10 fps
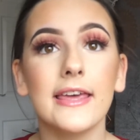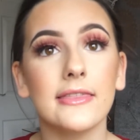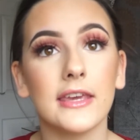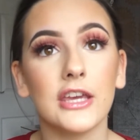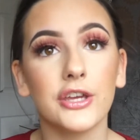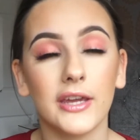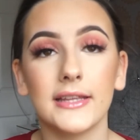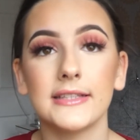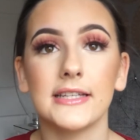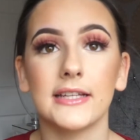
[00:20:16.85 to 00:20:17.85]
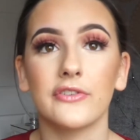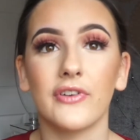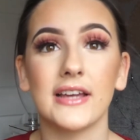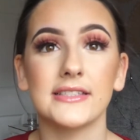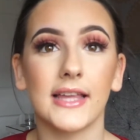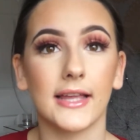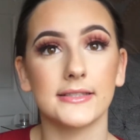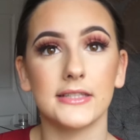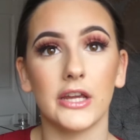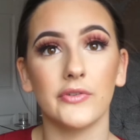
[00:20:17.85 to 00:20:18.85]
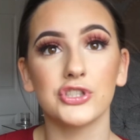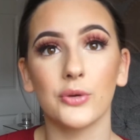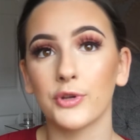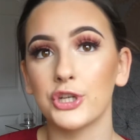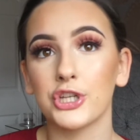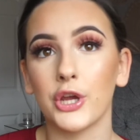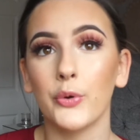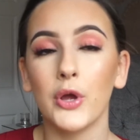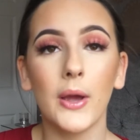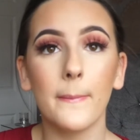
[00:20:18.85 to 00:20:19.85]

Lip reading: the girly teen advice as like a series, so I'm going to do